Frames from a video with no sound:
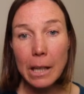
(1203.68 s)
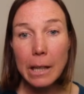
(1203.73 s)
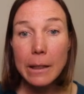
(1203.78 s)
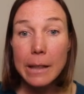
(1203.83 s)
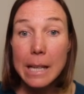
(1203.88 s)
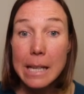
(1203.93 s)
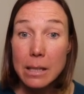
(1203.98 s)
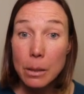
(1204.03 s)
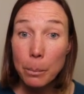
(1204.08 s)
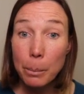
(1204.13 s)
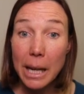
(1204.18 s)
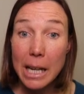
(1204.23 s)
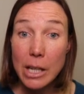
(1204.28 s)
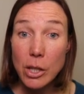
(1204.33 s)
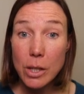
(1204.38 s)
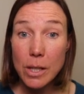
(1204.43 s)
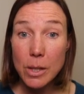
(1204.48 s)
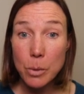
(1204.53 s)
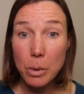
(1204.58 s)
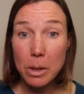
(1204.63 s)
These are
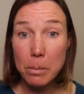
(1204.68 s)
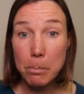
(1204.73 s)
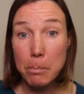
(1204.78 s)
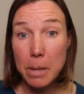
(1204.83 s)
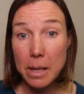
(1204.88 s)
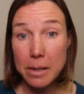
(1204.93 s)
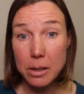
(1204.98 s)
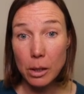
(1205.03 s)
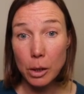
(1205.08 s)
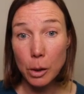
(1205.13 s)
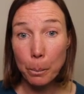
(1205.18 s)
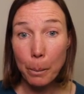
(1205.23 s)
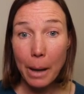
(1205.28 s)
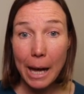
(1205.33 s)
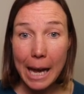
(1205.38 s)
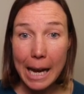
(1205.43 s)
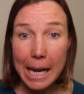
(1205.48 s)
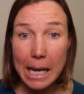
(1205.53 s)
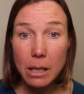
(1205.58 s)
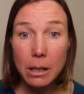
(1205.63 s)
patients with muscle
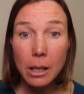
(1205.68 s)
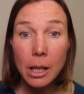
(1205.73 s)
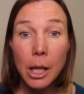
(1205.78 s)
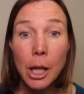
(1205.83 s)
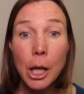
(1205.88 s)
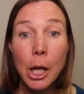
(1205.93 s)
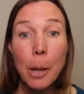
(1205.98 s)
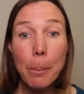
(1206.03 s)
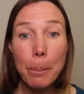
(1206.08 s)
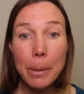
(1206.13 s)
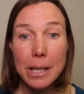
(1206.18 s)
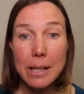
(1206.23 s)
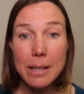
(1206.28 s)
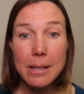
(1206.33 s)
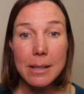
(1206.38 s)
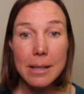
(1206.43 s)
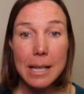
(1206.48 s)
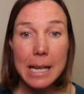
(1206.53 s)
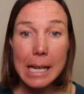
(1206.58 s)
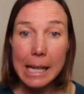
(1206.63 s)
pain, but a
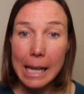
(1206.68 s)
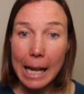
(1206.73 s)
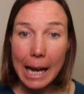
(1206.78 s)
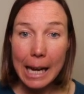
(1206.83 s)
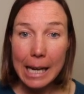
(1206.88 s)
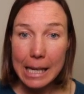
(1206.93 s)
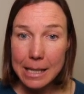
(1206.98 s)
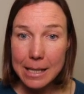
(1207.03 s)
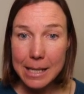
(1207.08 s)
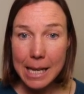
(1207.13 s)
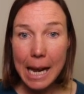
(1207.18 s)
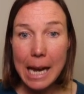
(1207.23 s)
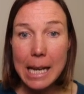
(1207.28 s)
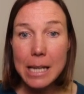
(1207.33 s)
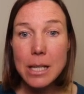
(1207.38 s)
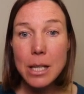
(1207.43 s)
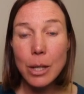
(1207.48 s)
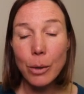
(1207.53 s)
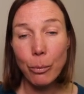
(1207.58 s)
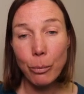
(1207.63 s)
CK
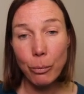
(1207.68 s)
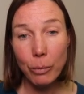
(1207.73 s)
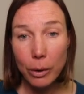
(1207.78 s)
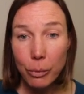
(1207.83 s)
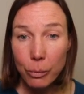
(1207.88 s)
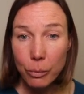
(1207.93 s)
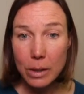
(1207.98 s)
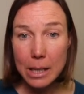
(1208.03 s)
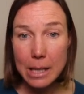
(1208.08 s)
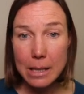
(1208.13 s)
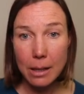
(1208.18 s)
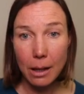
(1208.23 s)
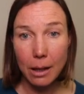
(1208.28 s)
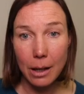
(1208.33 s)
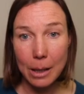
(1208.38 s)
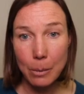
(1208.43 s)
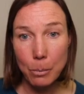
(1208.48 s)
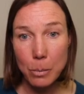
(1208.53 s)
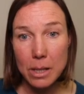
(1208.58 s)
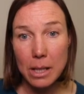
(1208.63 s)
10 to 50
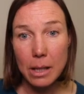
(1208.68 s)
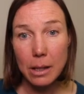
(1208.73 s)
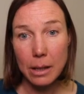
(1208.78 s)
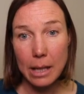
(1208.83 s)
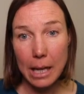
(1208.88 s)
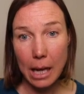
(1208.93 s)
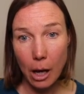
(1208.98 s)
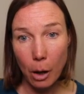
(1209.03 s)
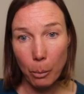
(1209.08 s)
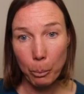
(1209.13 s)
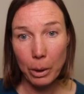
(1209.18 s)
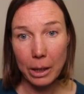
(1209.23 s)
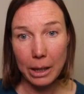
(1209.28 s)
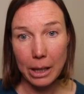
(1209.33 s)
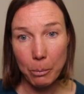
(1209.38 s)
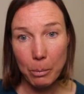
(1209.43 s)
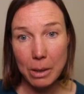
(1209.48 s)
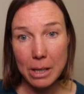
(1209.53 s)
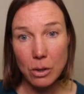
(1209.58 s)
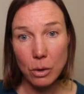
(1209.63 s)
times the upper
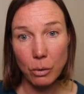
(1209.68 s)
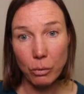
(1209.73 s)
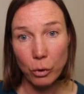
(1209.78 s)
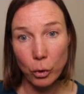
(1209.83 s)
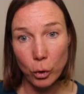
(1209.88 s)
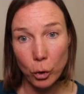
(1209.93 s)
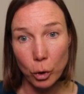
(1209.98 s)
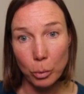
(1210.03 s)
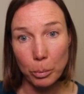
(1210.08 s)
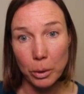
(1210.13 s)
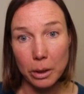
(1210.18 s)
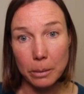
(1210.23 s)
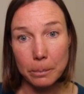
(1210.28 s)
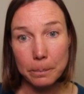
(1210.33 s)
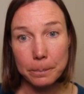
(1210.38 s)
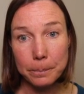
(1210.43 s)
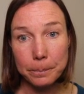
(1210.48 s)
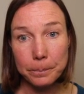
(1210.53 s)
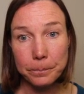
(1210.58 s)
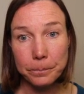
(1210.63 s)
limit of normal.
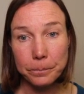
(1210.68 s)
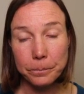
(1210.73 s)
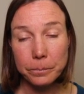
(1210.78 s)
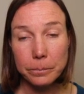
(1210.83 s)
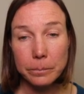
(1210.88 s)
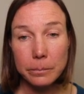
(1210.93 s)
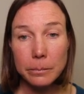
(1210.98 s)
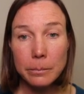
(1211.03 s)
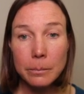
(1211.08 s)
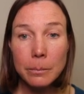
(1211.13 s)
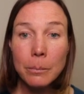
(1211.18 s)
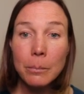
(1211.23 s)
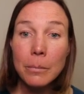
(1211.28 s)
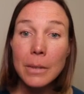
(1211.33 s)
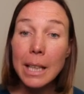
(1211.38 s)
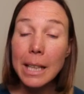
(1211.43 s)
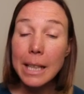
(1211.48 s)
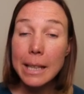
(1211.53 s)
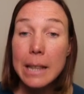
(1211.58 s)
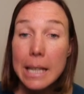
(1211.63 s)

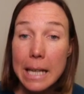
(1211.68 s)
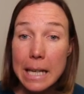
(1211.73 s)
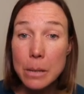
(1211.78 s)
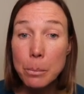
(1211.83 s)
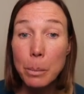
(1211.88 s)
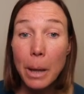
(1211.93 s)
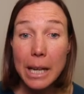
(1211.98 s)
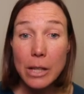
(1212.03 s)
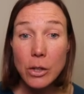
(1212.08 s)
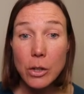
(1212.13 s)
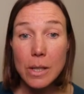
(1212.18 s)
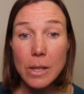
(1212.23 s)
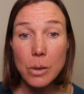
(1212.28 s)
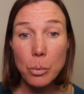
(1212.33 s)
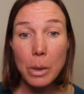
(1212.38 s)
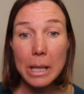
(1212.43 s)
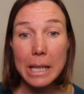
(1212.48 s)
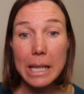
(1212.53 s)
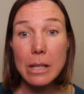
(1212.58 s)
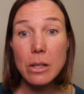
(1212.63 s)
In these patients,
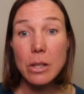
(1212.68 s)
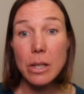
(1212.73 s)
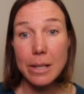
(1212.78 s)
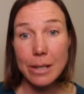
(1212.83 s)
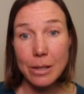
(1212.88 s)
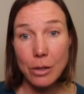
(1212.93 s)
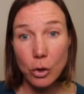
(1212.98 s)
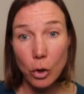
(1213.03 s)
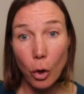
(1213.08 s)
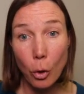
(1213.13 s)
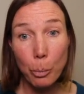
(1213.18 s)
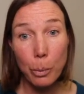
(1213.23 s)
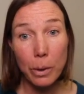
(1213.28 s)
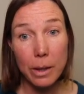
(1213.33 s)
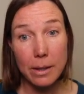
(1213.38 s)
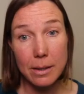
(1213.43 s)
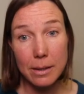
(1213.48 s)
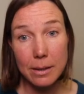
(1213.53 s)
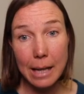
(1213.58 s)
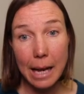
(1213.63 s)
we need to stop
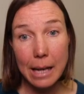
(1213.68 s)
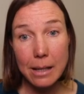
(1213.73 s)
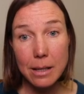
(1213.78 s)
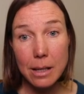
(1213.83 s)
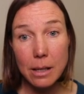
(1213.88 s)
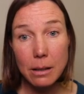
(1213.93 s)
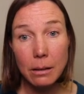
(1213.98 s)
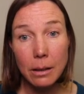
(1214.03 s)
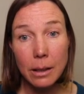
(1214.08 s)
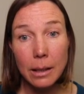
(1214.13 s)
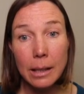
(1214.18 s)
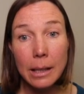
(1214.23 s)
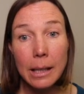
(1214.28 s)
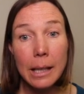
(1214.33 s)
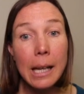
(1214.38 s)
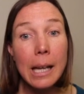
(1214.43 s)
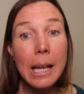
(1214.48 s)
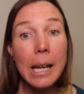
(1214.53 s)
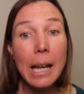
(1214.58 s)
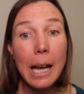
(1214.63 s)
the statin,
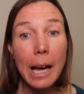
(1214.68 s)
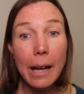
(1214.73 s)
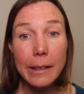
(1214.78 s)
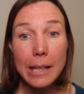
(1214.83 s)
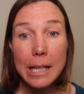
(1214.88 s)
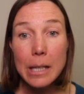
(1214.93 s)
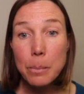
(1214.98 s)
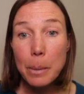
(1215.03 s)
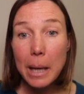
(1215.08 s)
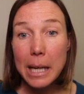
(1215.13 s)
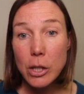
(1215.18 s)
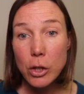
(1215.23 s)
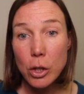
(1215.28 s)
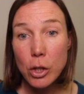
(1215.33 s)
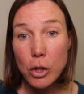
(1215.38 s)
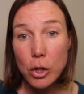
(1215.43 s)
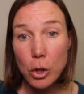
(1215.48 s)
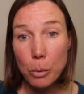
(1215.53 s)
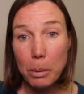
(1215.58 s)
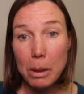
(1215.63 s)
and these
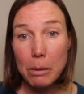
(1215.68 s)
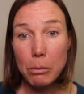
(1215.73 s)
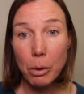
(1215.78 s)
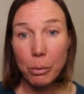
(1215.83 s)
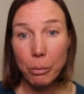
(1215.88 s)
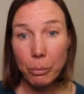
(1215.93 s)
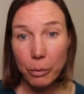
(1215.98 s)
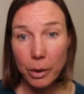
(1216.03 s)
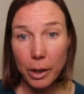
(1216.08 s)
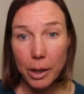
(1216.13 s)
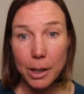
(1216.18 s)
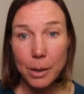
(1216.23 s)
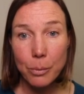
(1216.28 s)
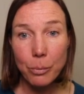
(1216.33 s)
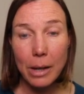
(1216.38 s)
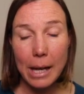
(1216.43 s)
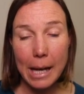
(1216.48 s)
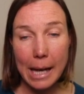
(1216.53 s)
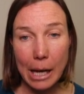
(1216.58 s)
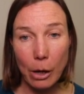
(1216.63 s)
patients should be referred
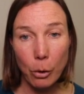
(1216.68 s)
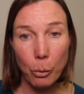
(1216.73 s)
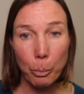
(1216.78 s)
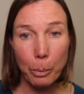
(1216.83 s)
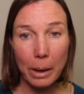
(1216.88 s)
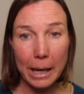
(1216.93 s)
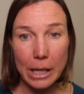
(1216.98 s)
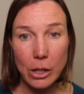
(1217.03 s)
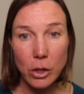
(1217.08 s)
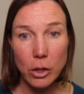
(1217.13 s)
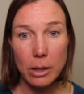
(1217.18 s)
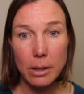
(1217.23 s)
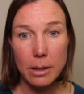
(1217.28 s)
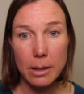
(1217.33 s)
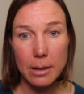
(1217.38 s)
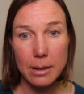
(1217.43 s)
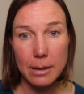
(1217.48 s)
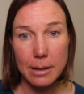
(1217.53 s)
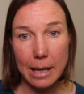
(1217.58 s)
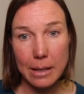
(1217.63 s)
for outpatient
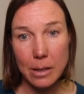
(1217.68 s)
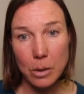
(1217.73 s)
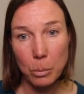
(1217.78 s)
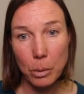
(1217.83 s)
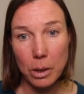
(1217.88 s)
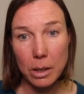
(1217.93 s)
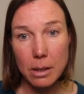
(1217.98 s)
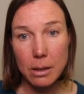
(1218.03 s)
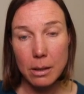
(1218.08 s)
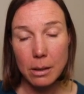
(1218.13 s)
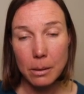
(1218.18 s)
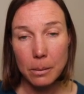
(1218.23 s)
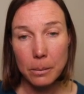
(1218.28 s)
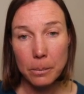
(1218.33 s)
assessment.